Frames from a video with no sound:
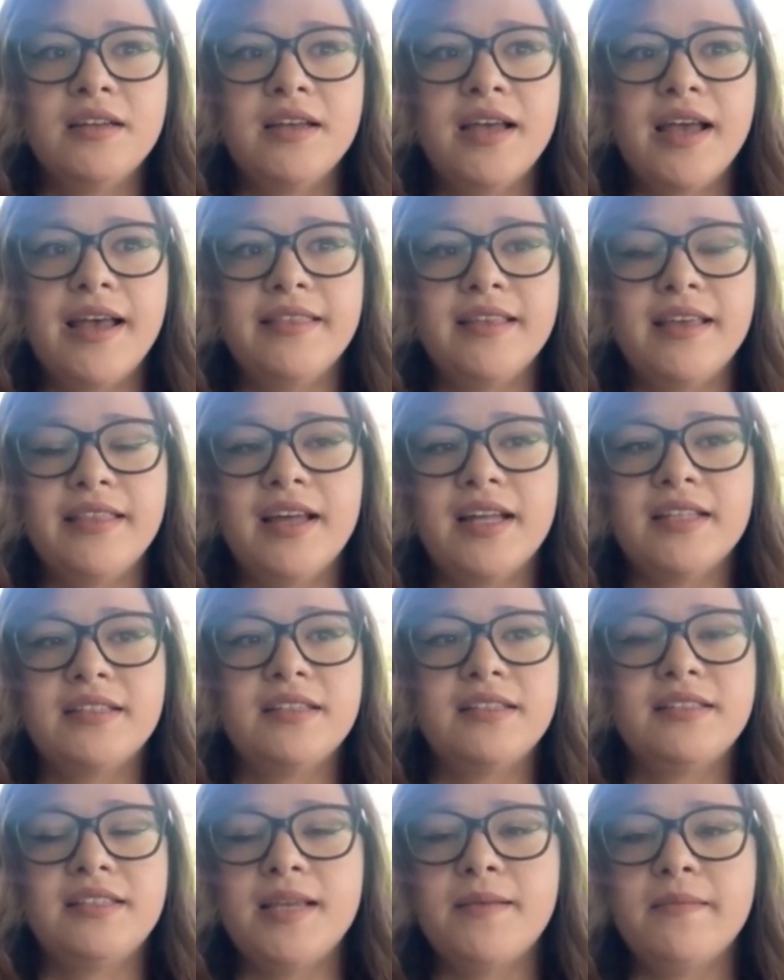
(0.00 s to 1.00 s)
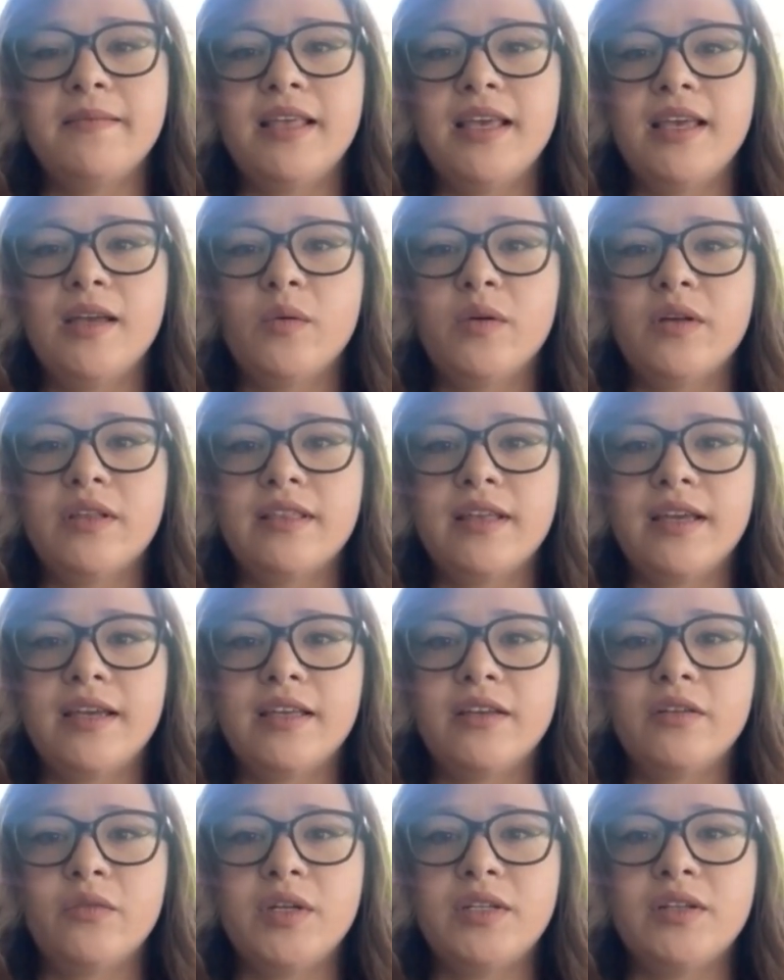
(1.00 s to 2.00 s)
And then that's the same thing with
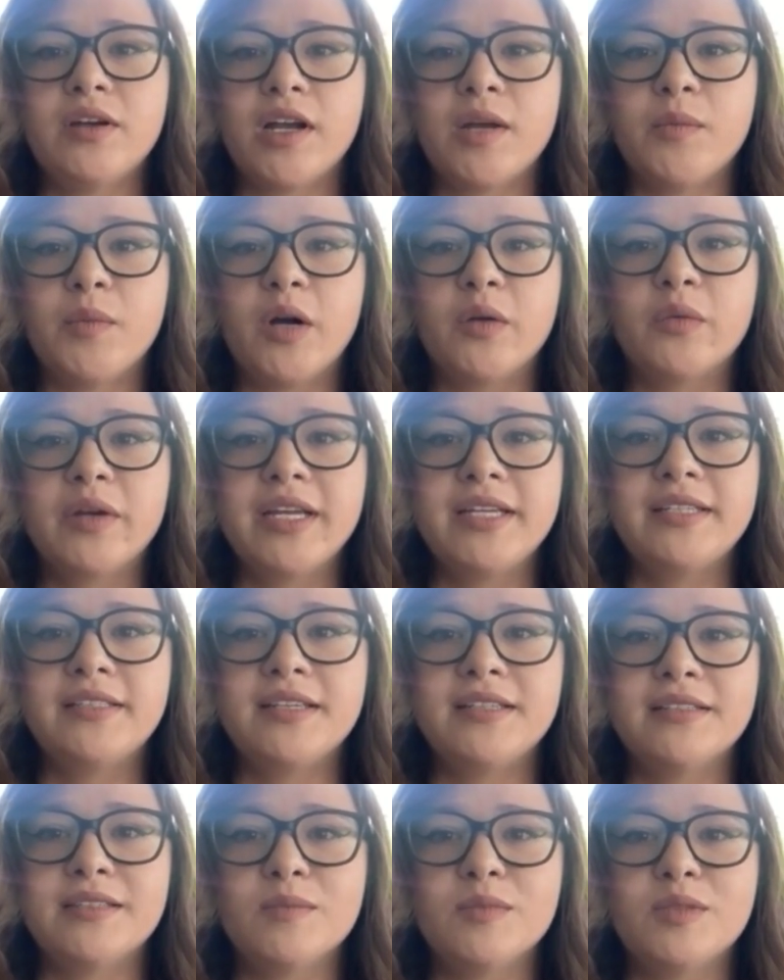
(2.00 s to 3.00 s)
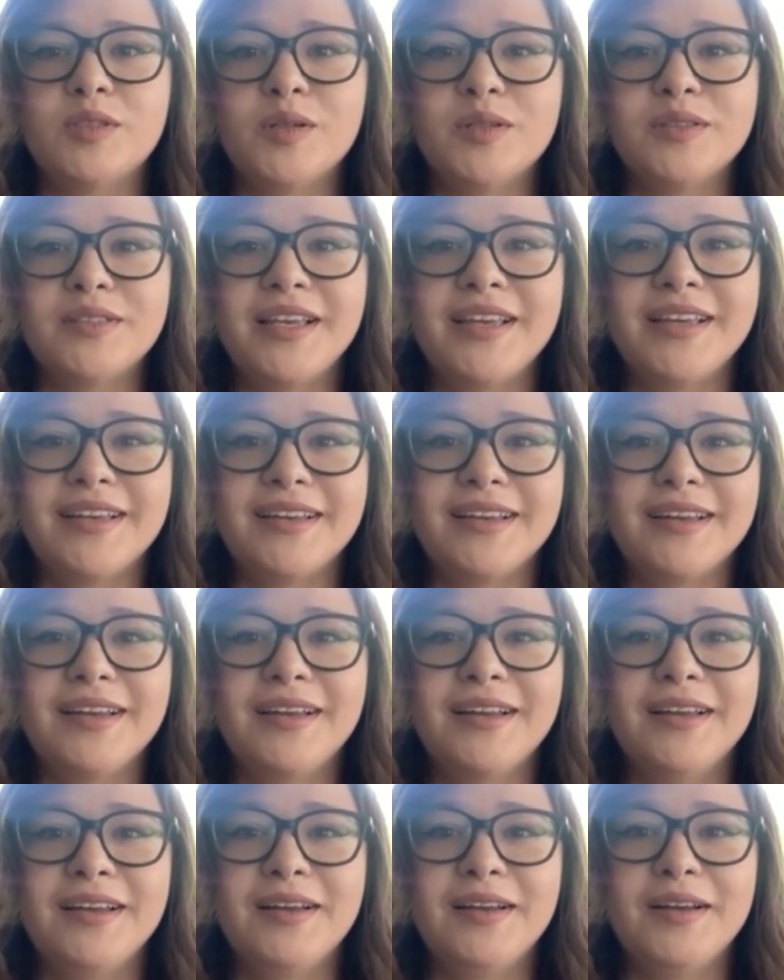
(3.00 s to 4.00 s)
like if we talk about racism. So it's like
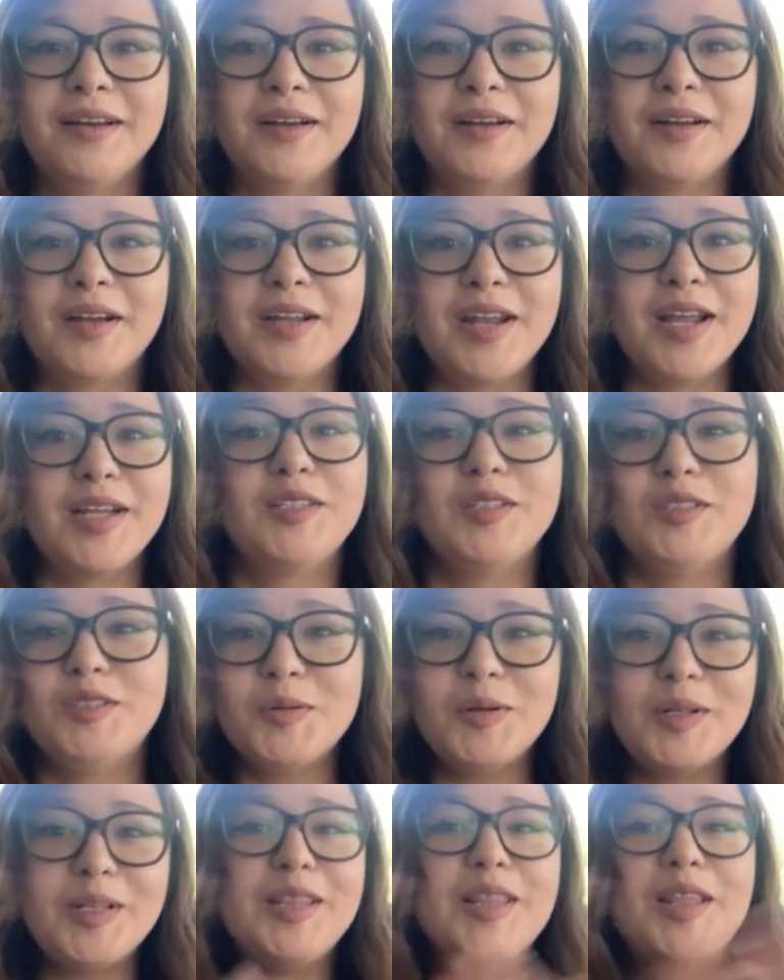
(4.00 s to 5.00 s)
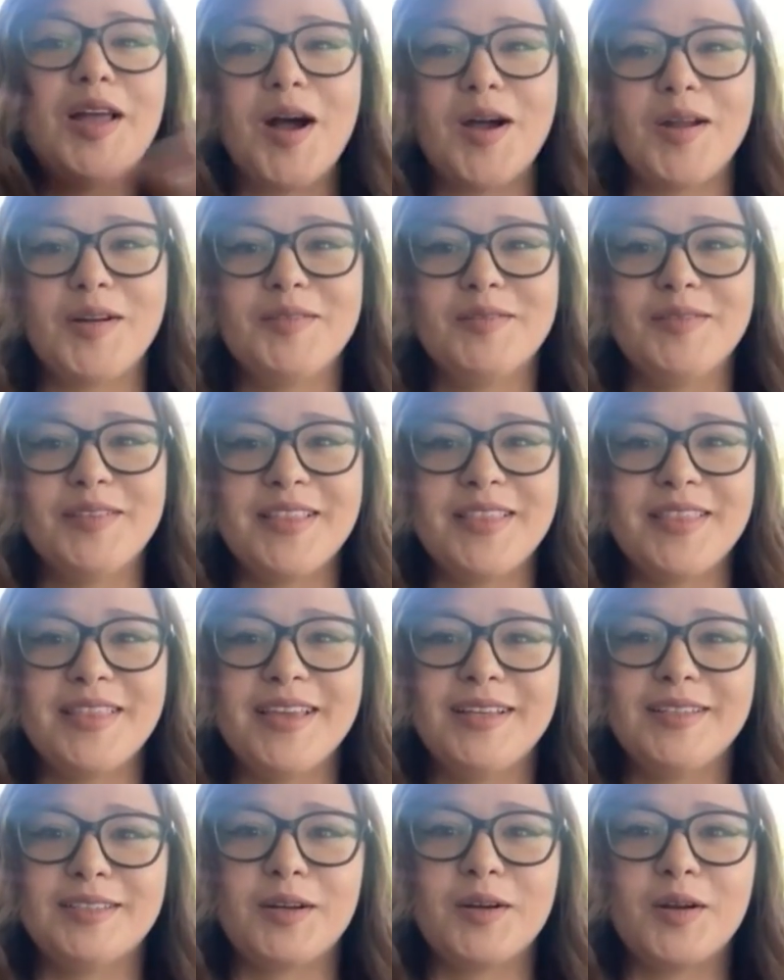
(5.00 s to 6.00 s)
connected to a lot of the
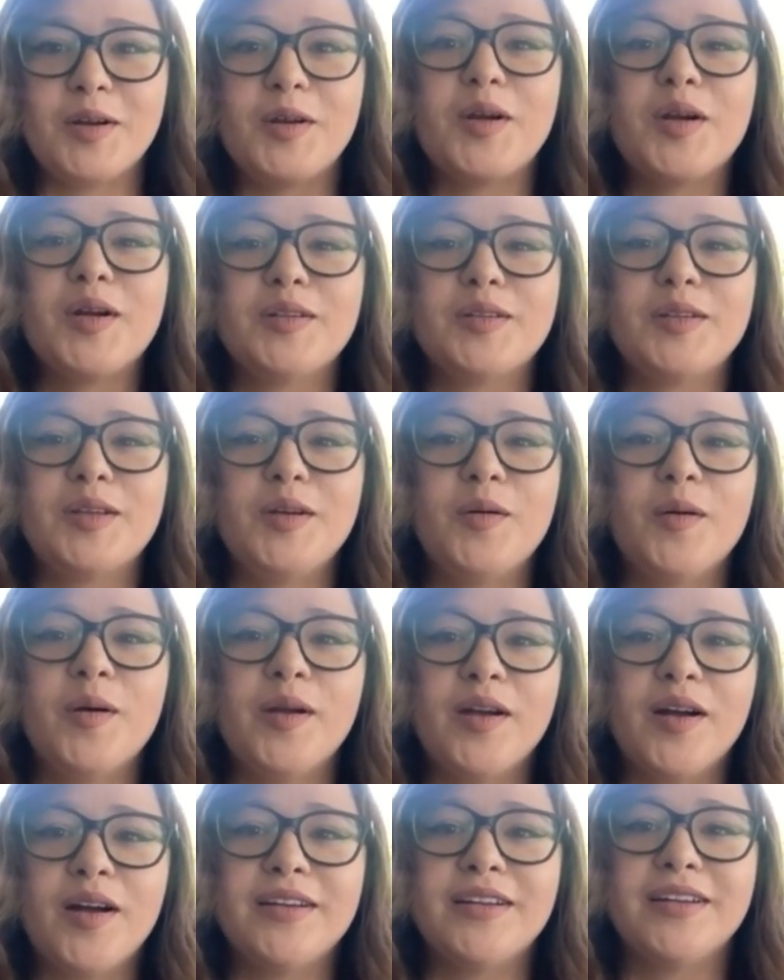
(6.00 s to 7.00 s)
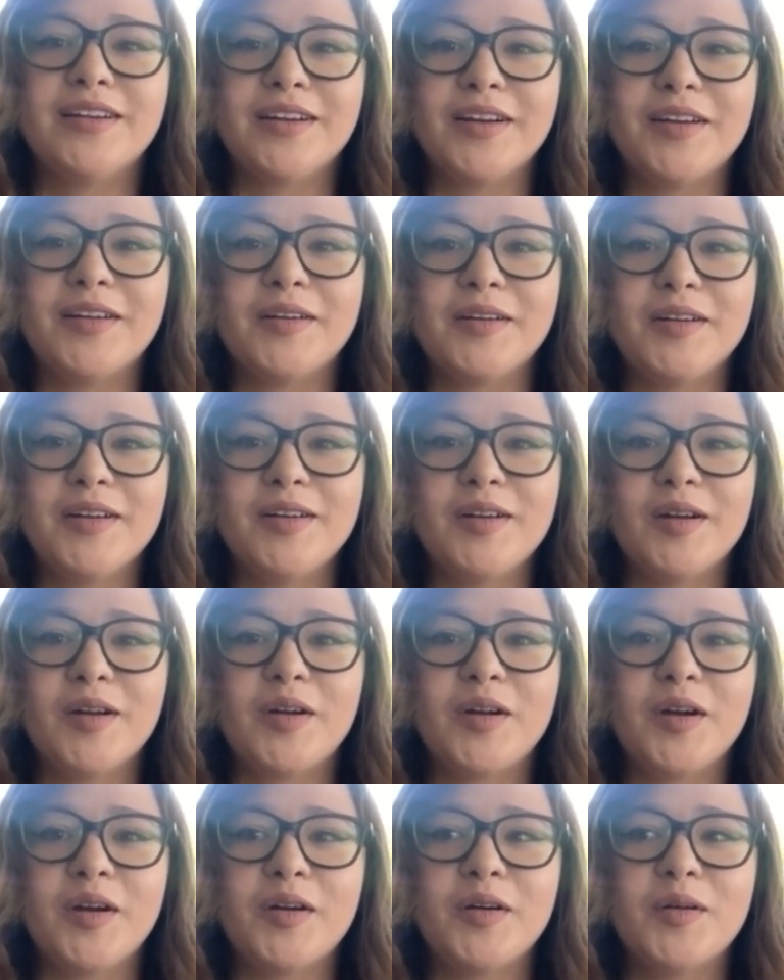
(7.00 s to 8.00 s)
things that are currently going on in
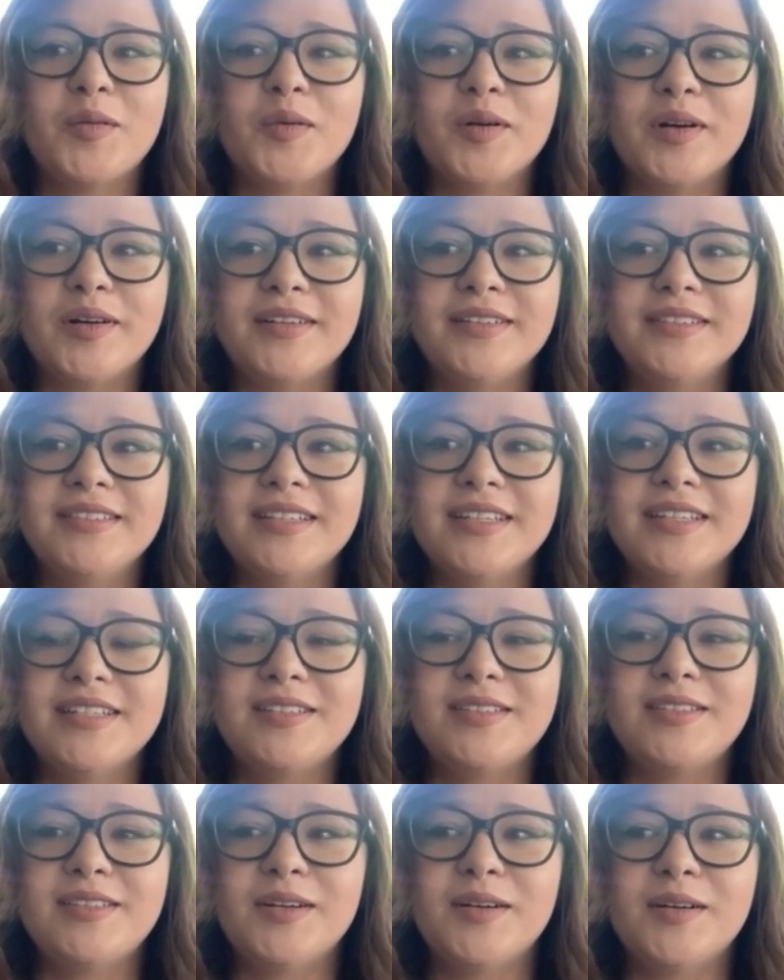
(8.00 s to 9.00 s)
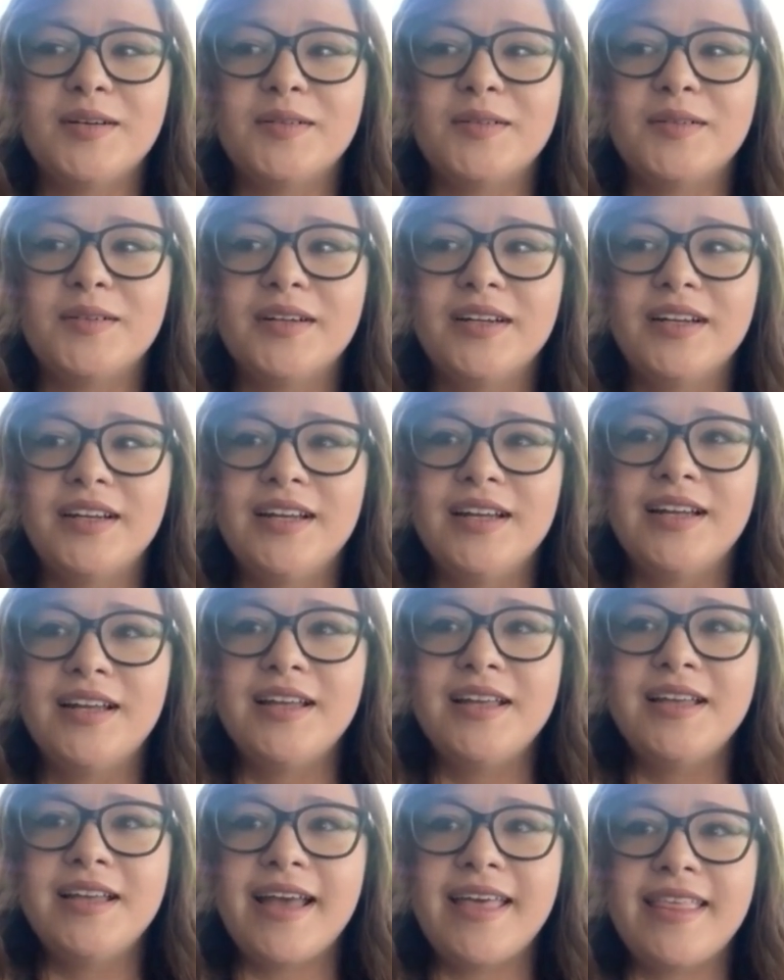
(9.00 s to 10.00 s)
our current world. And so
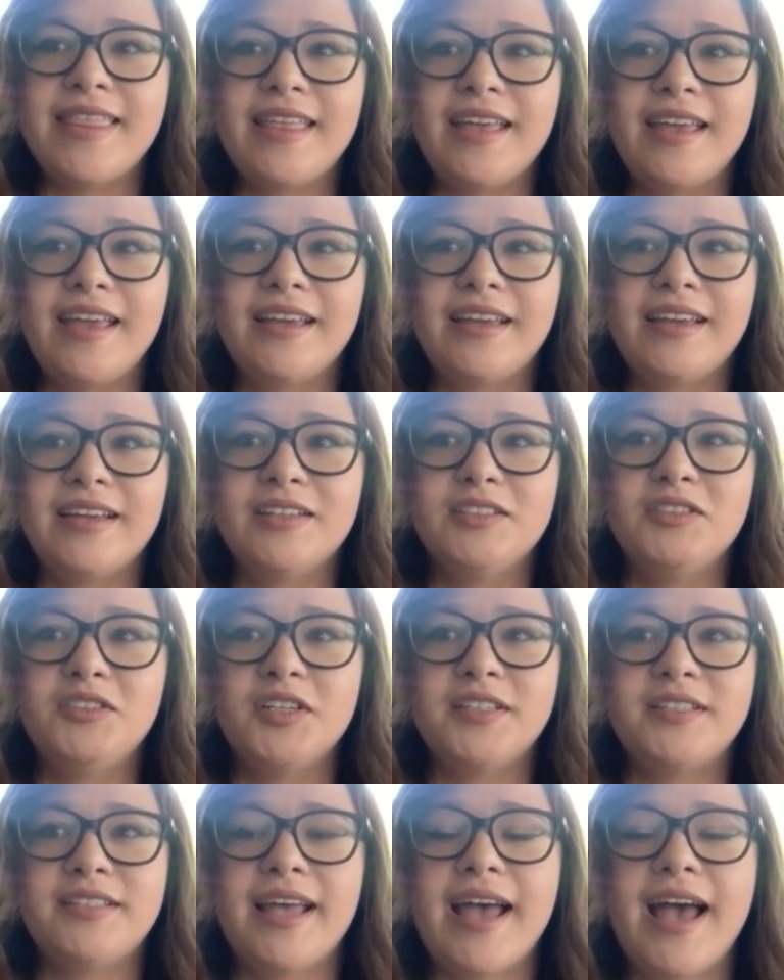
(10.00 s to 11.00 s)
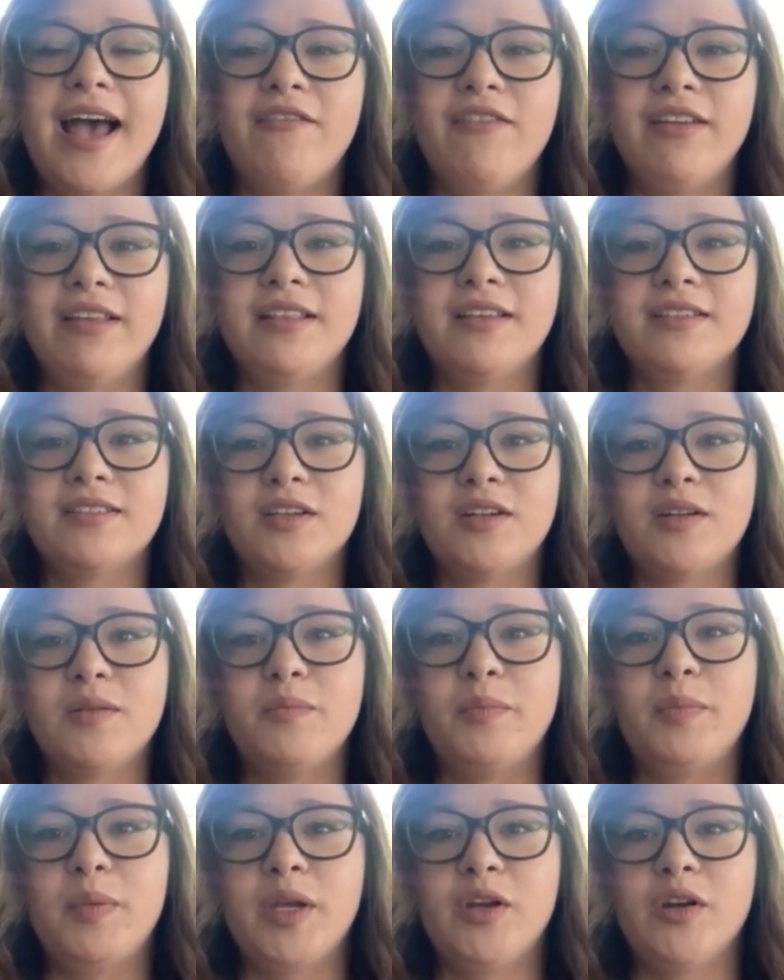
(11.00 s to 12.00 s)
I think just having this on
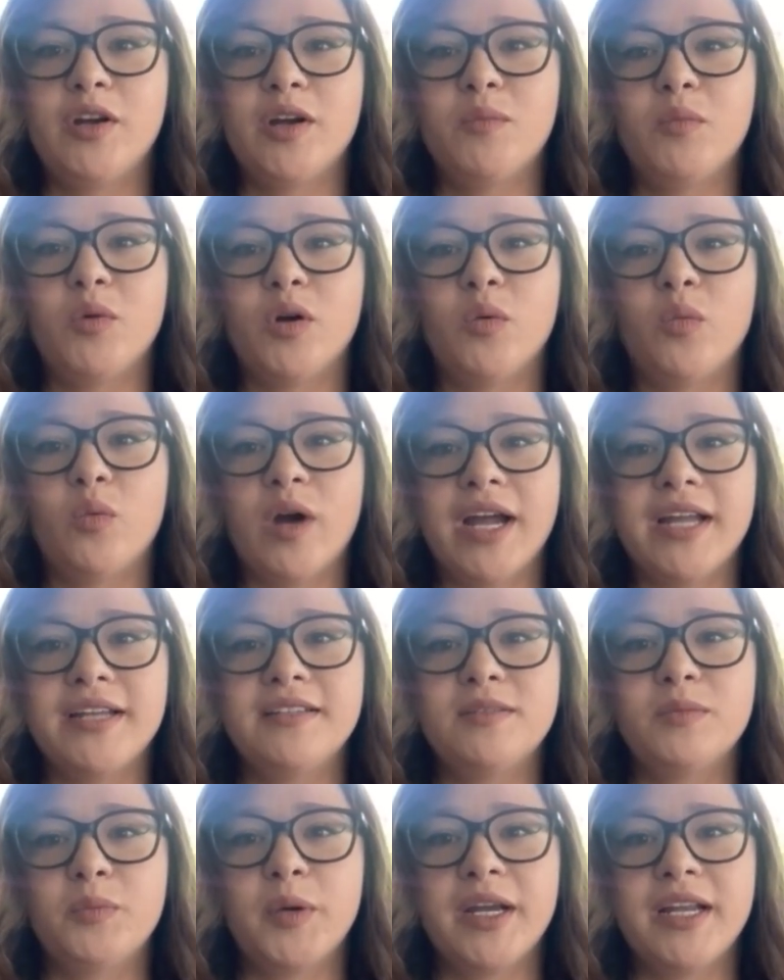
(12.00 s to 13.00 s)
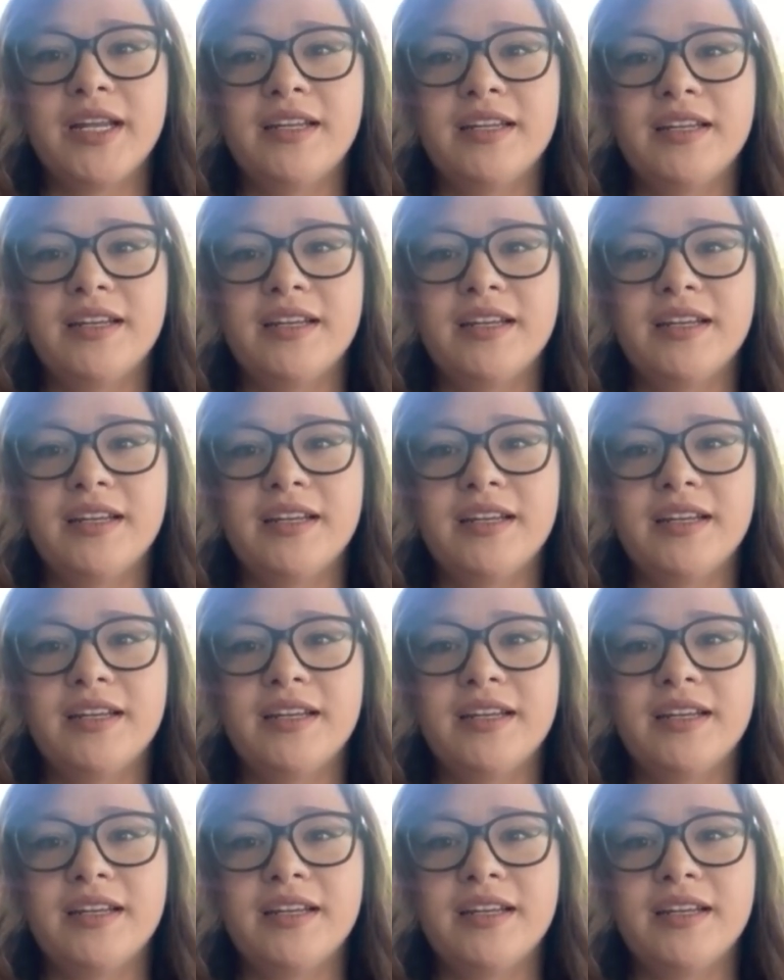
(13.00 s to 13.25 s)
a bigger, more widespread